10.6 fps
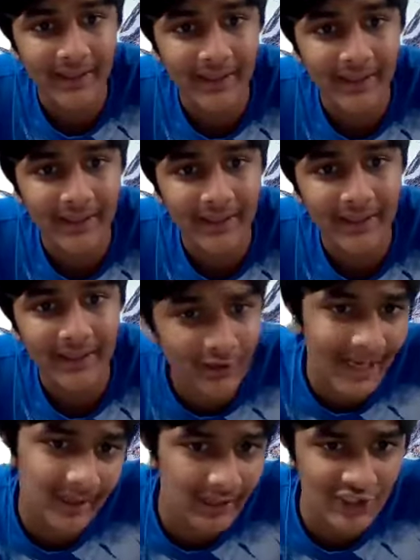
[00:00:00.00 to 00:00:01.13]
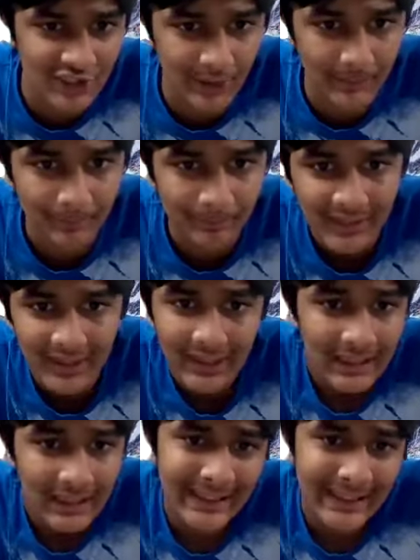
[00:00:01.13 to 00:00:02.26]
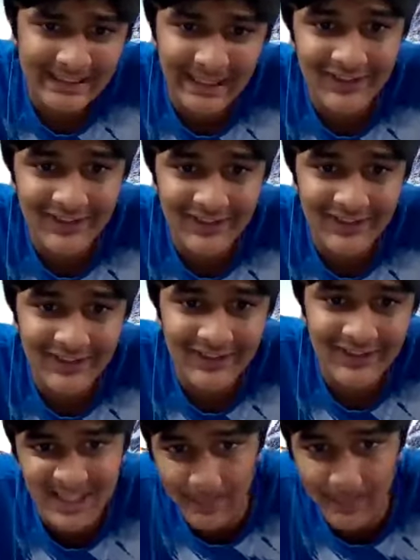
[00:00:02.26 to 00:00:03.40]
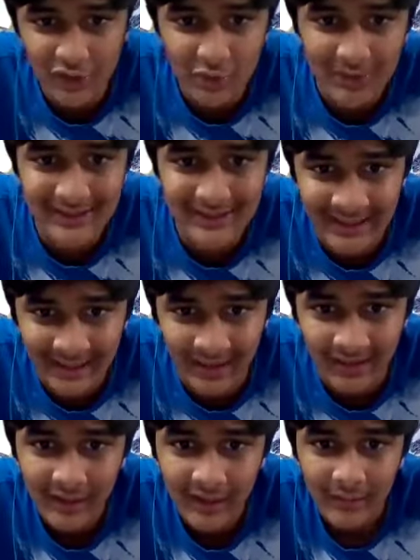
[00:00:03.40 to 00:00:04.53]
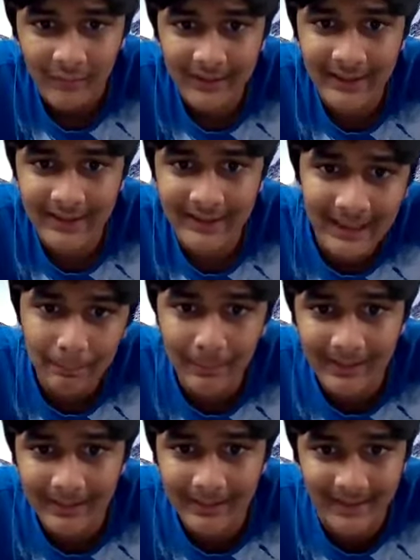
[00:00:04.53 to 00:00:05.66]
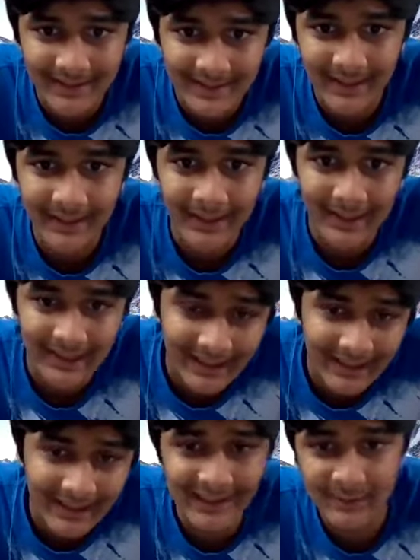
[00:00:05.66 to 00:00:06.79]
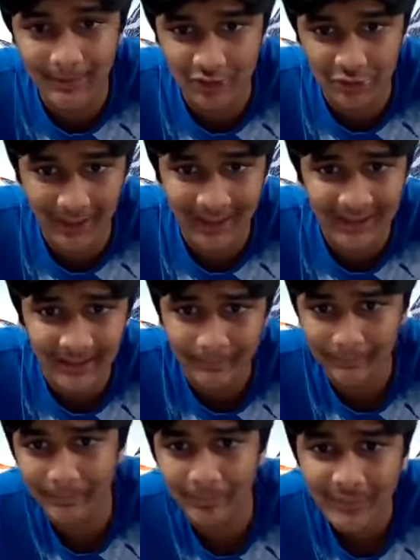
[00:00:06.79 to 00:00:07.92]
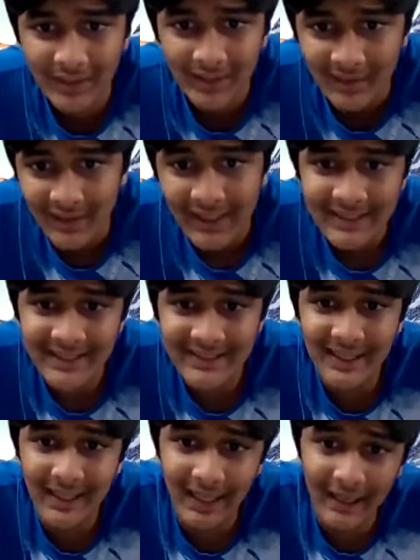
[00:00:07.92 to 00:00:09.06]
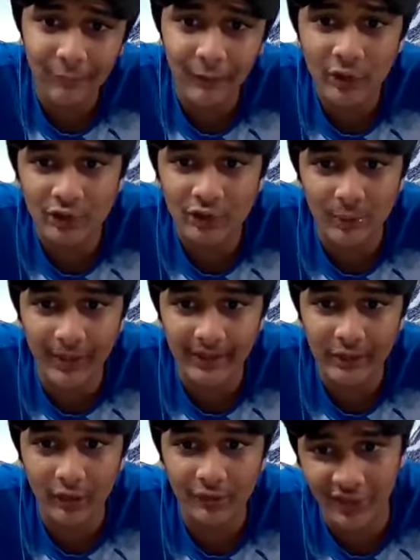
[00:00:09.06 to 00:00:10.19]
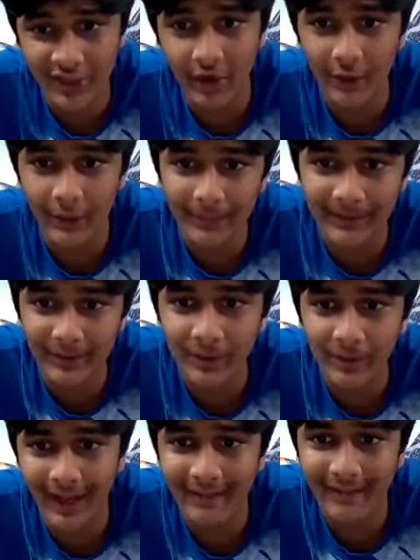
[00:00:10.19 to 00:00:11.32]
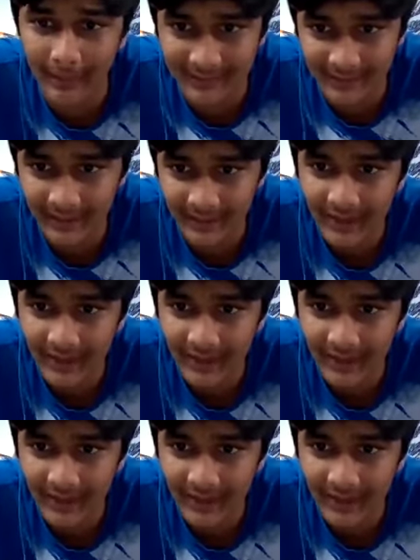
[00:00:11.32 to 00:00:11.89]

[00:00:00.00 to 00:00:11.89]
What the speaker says: ethos, and culture. Geetanjali ji is a spiritual seeker with a deep interest in Indian spirituality. She is a lifelong student of Sri Aurobindo and the Mother,